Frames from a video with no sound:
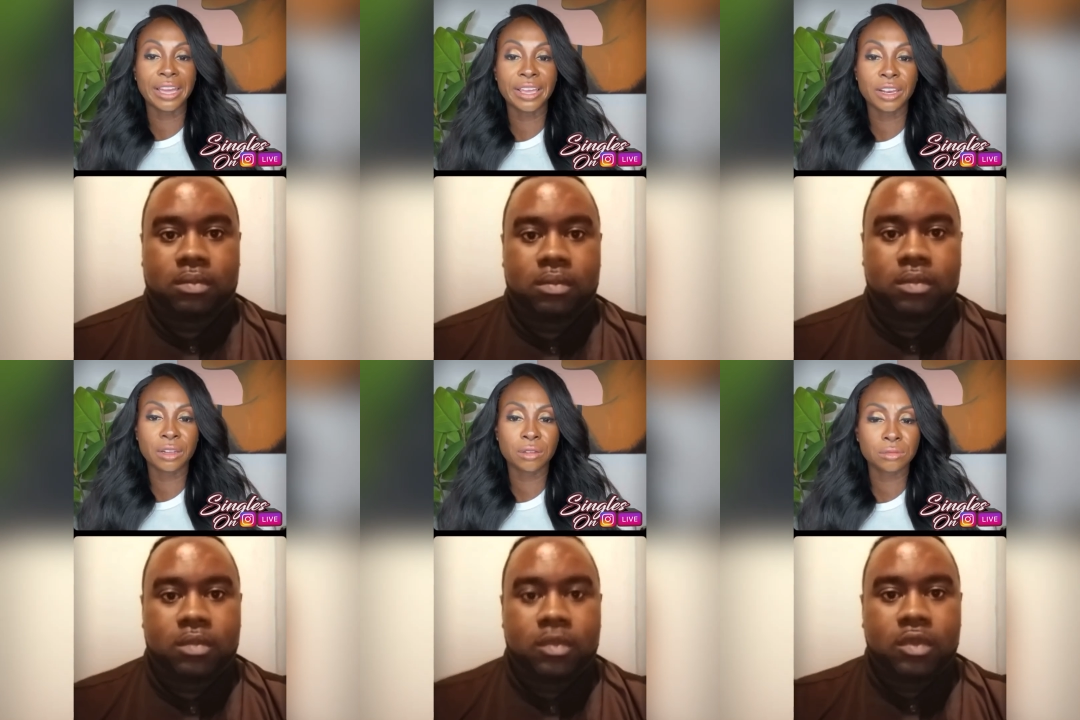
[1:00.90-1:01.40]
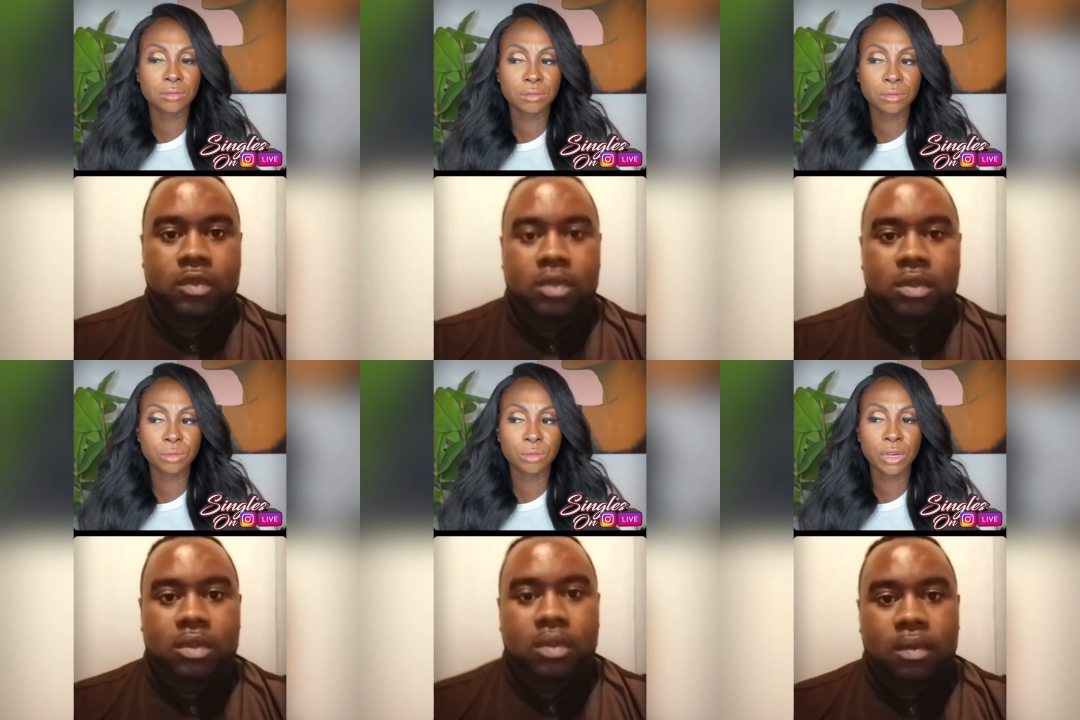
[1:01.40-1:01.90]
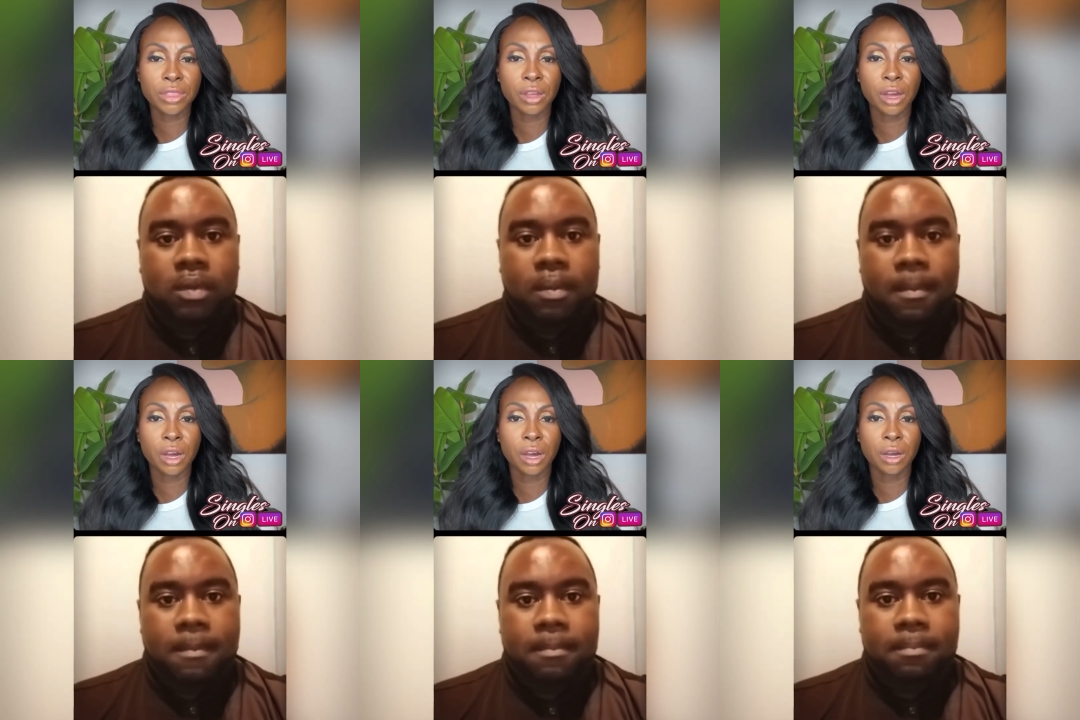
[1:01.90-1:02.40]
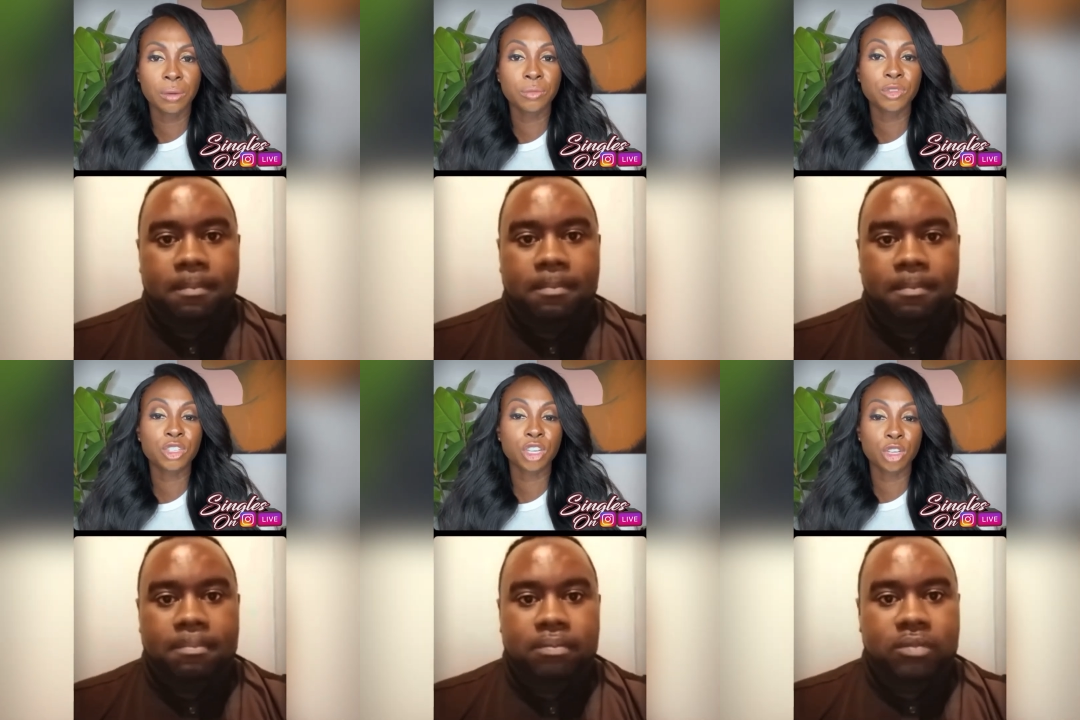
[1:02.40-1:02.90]
Speaker 1: in what um
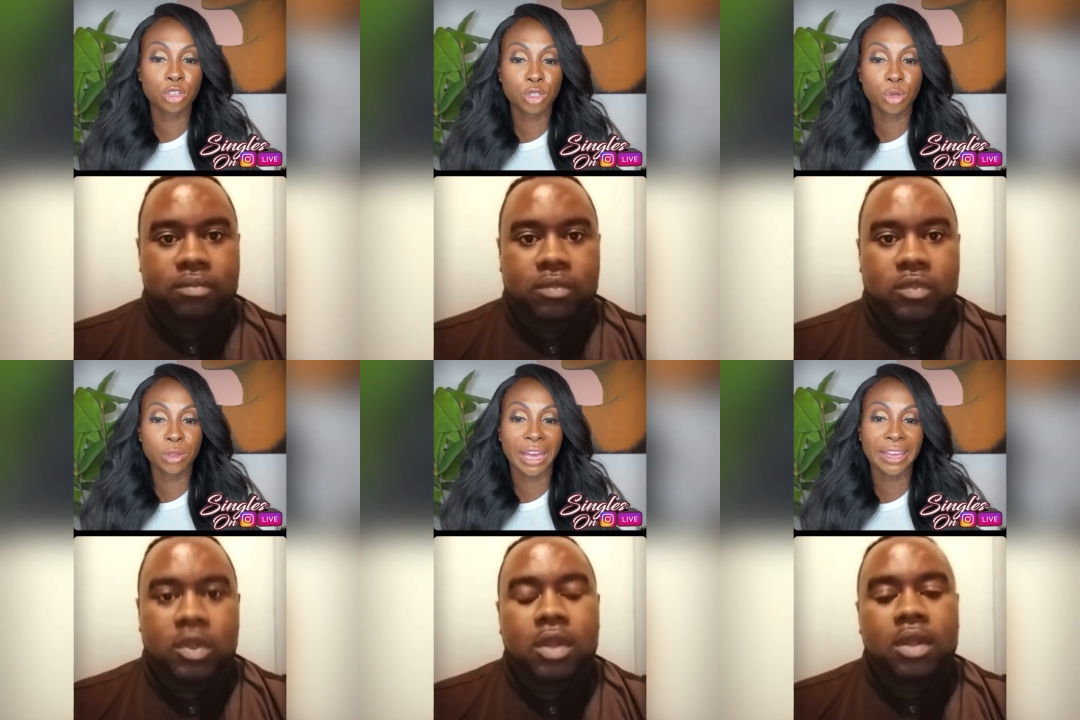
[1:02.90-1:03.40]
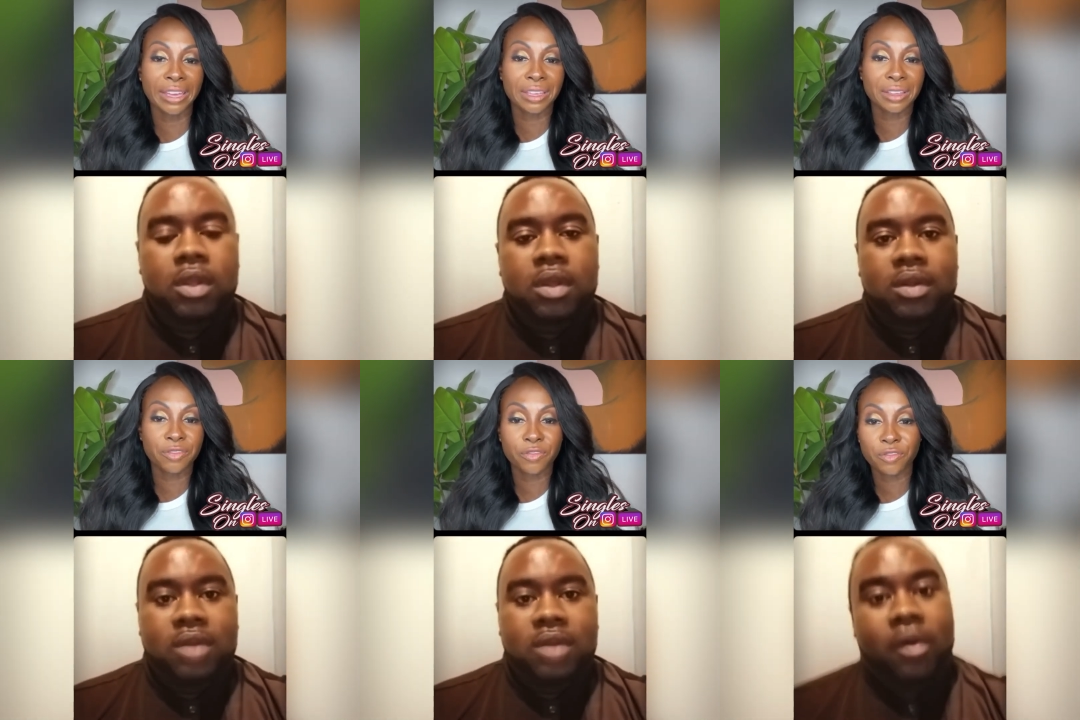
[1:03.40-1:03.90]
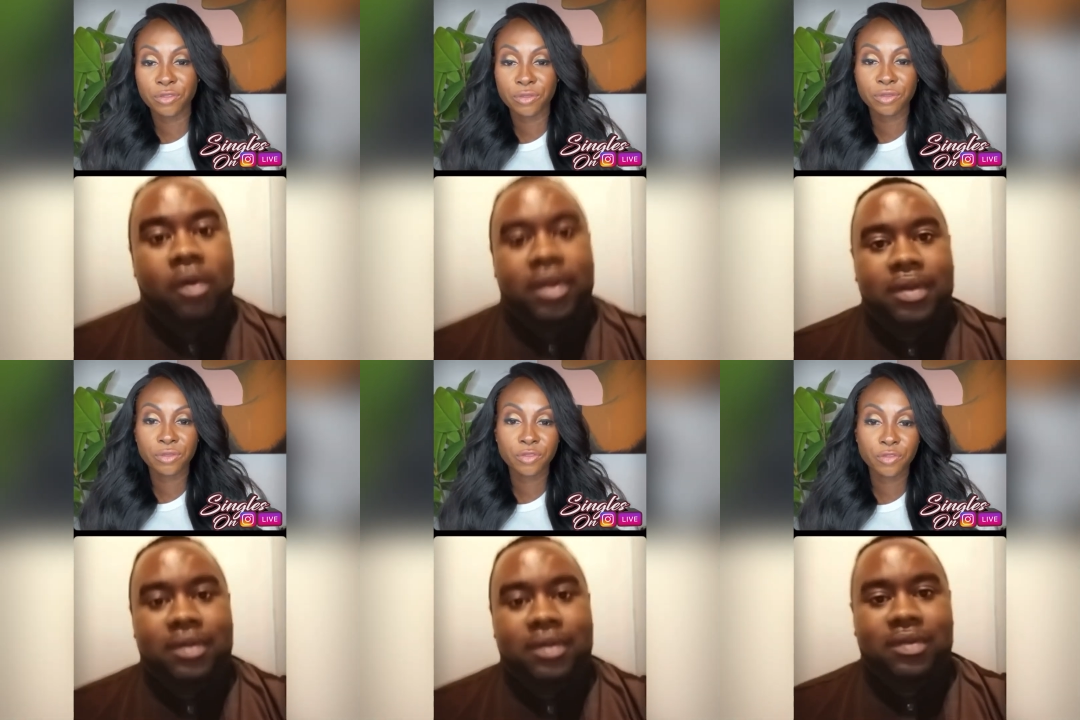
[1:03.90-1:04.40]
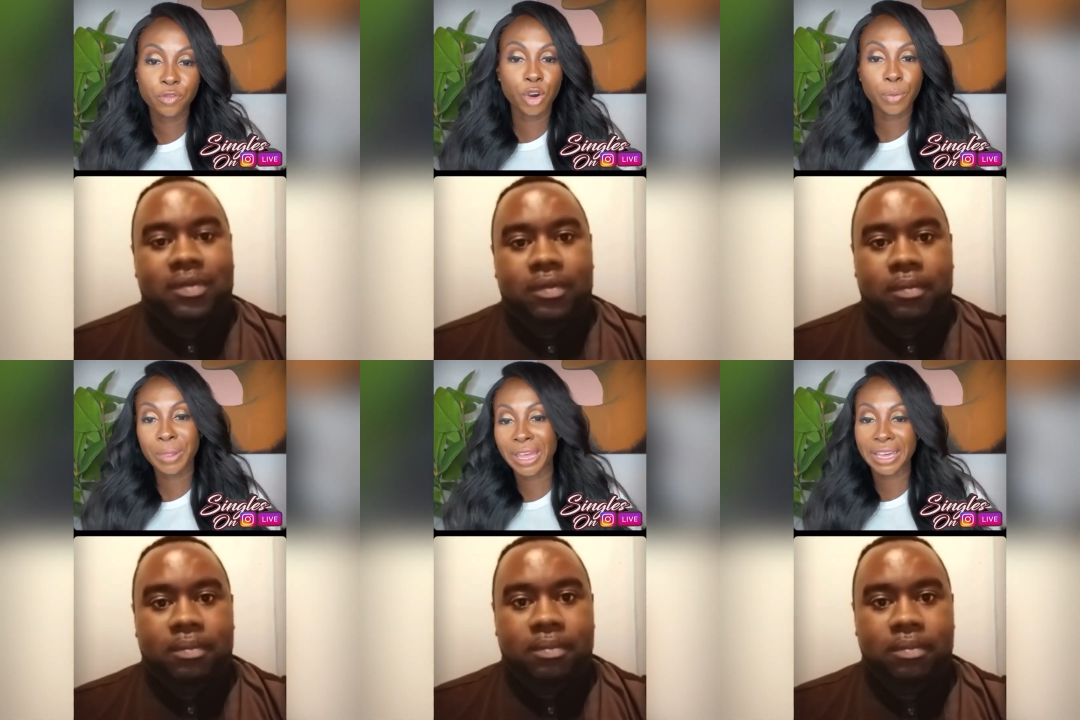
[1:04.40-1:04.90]
so you do like no
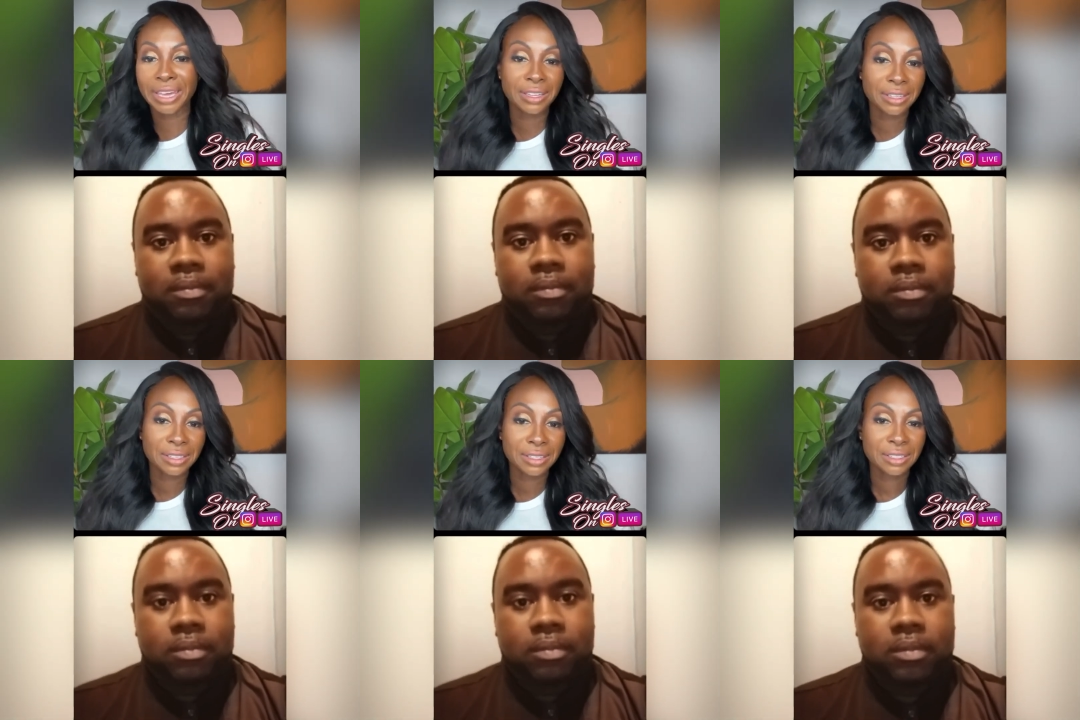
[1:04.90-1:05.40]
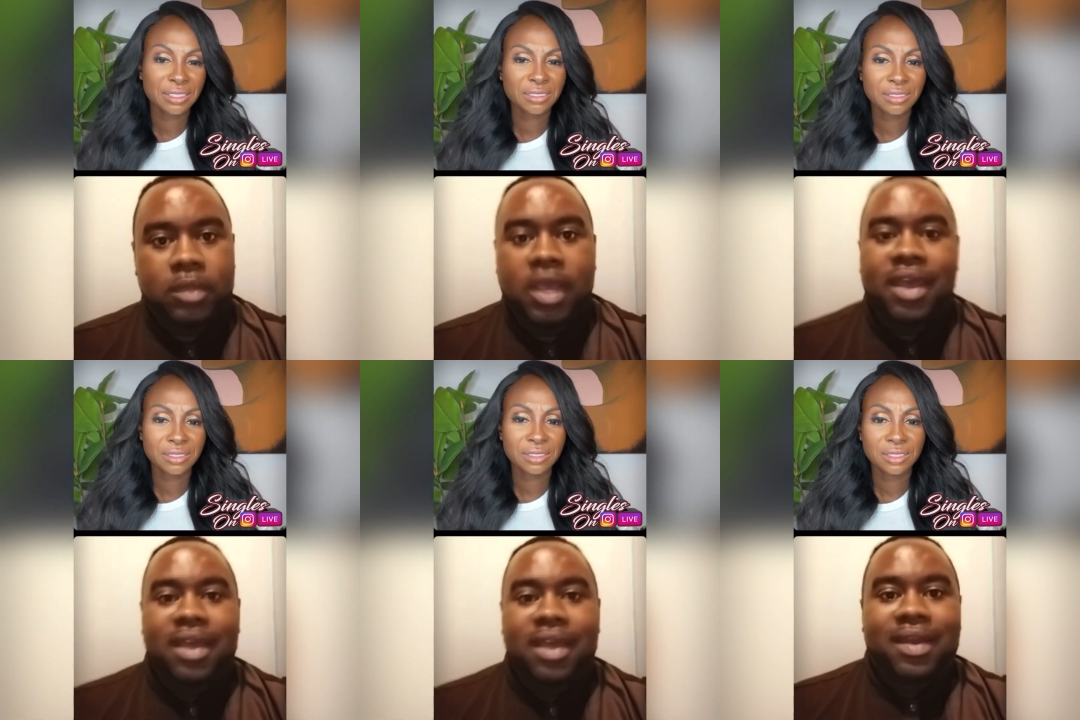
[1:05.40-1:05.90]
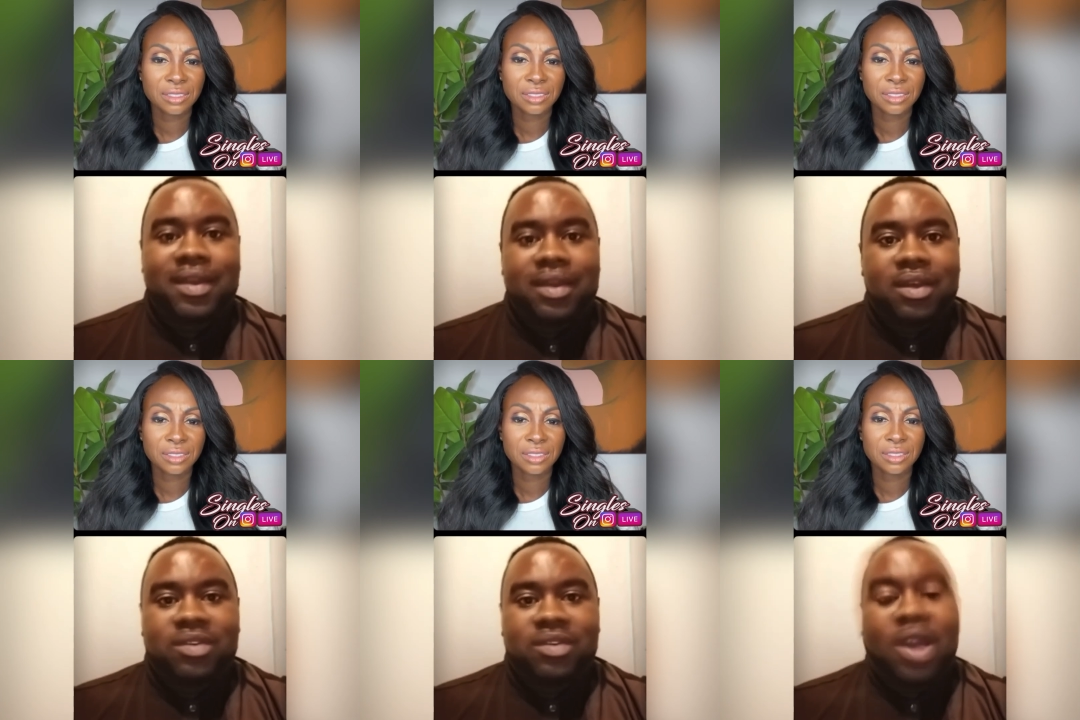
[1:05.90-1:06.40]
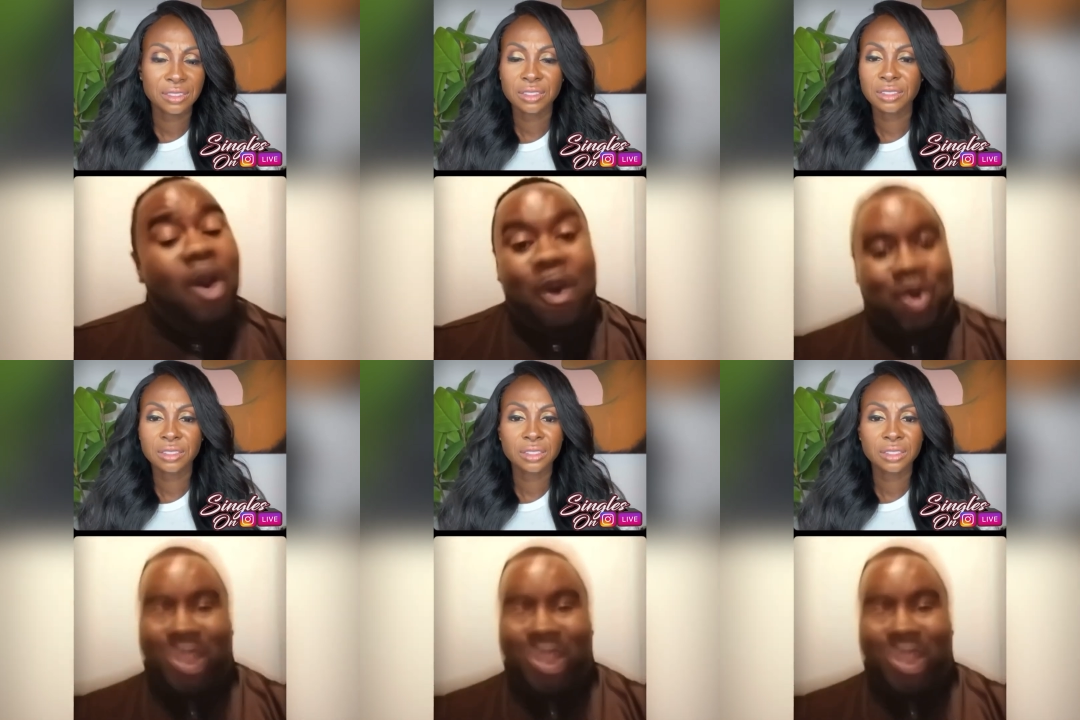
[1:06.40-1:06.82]
foreplay?
Speaker 2: No.